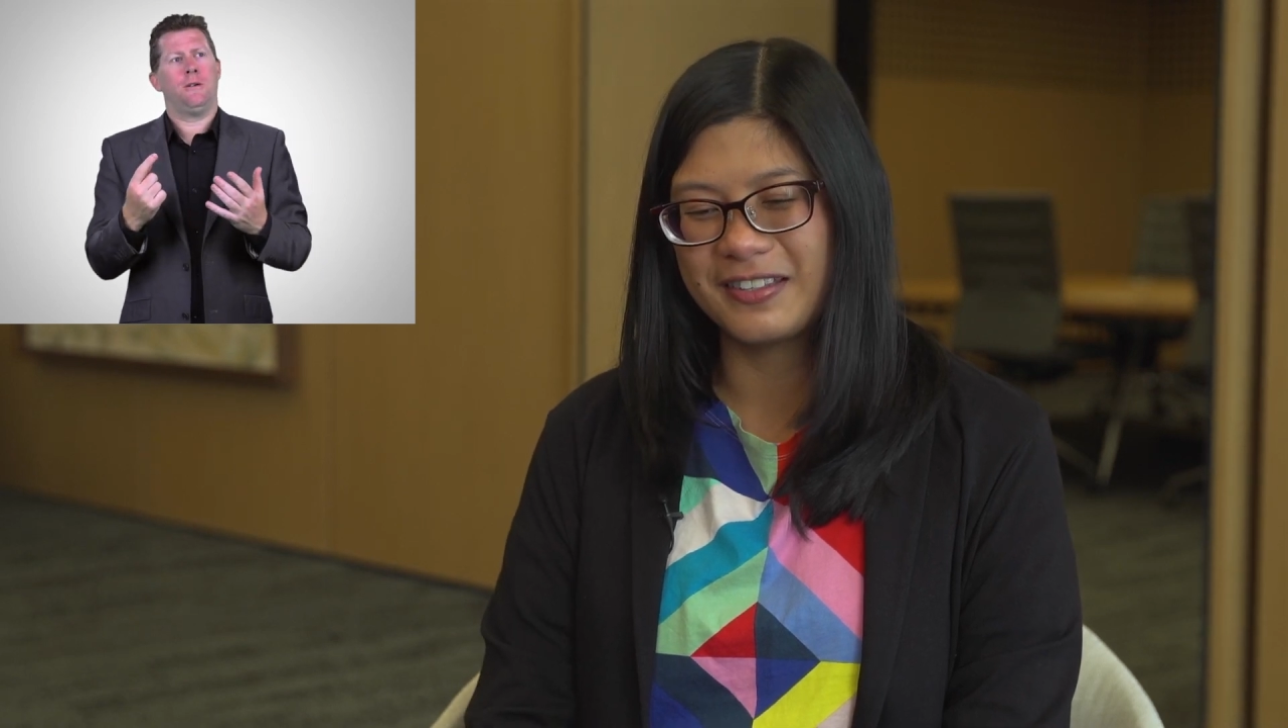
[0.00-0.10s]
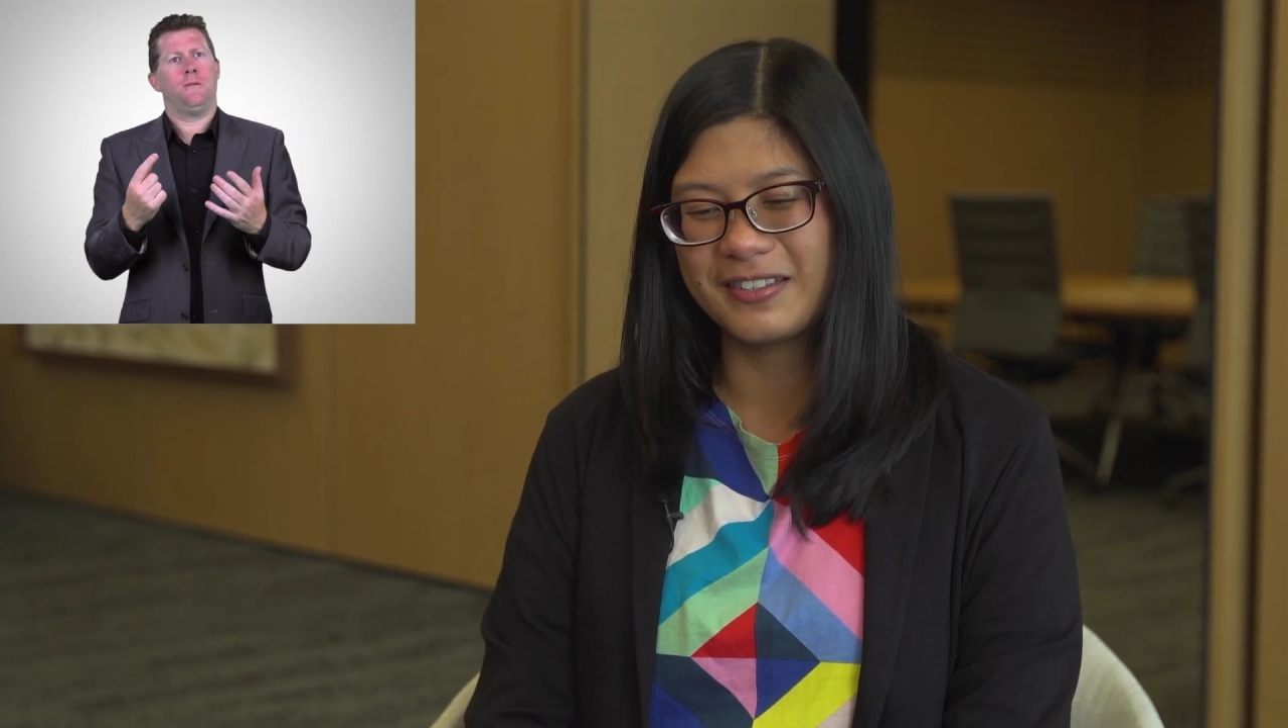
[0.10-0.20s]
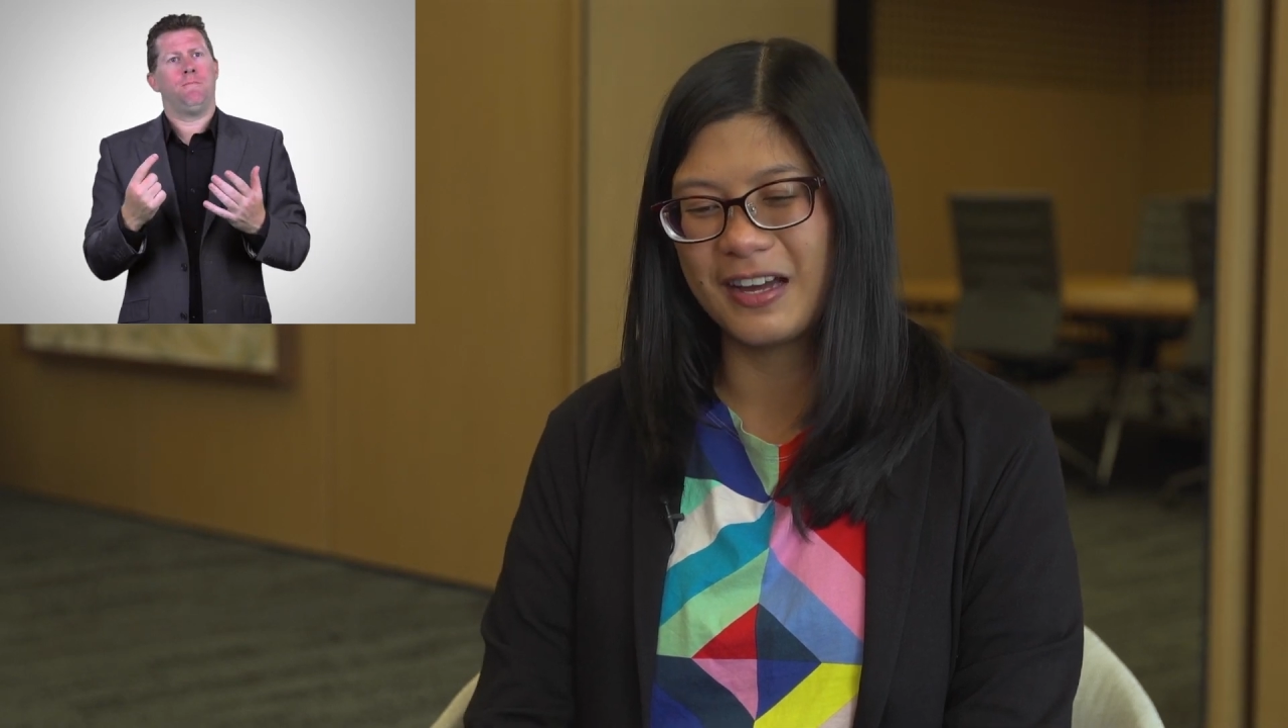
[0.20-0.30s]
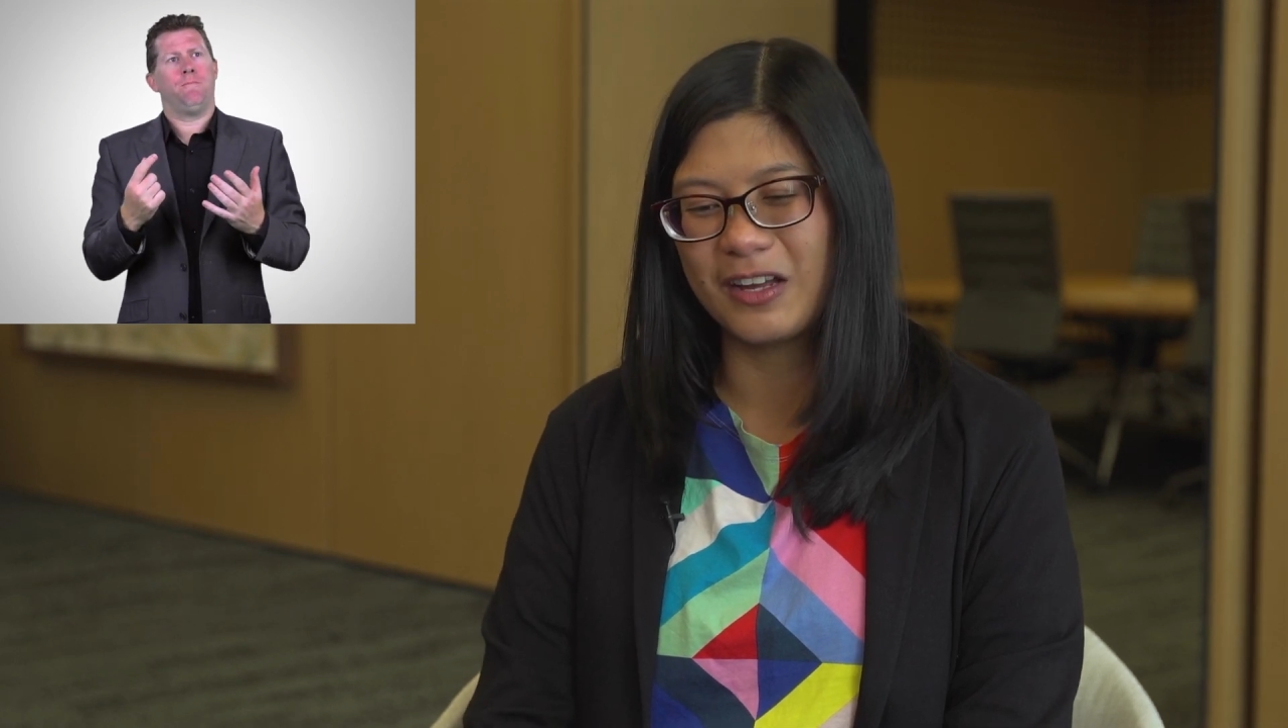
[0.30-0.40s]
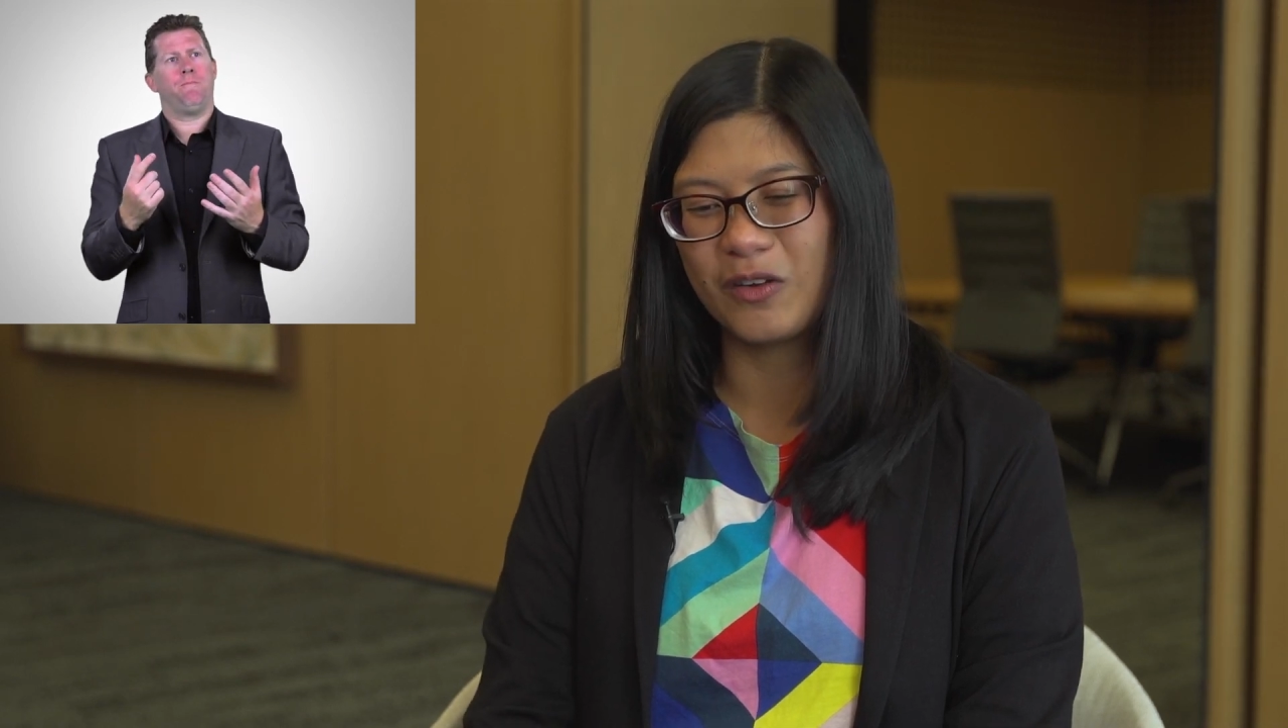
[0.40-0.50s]

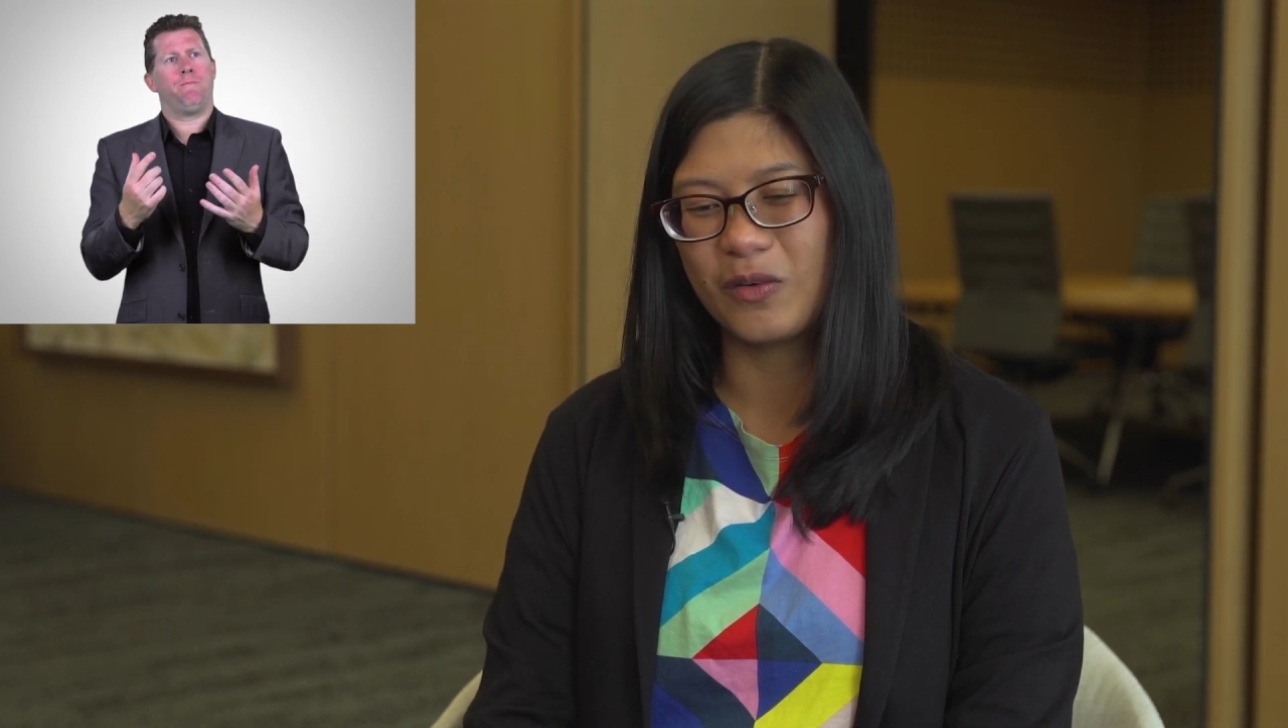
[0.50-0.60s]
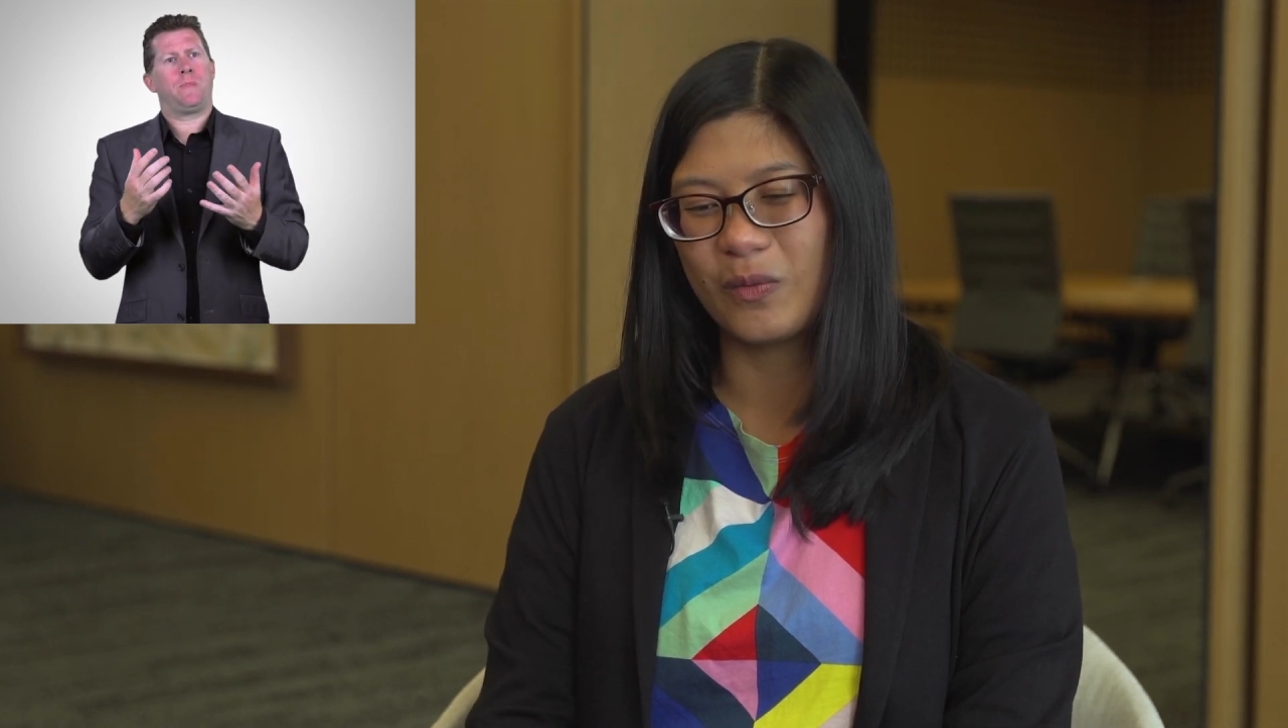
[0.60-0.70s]
that